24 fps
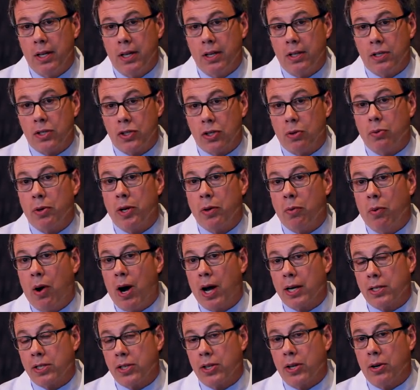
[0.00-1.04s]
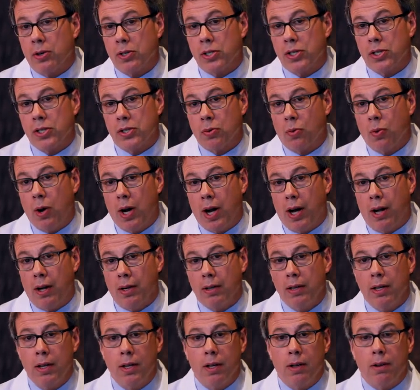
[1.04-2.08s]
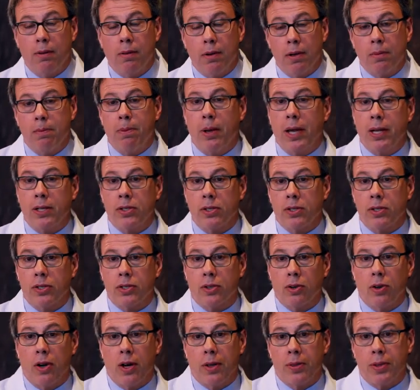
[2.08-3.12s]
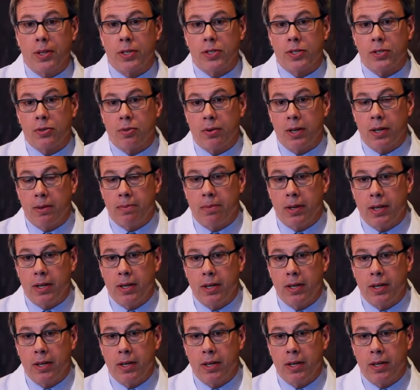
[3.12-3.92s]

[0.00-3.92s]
so we watch those as well when patients are on this treatment.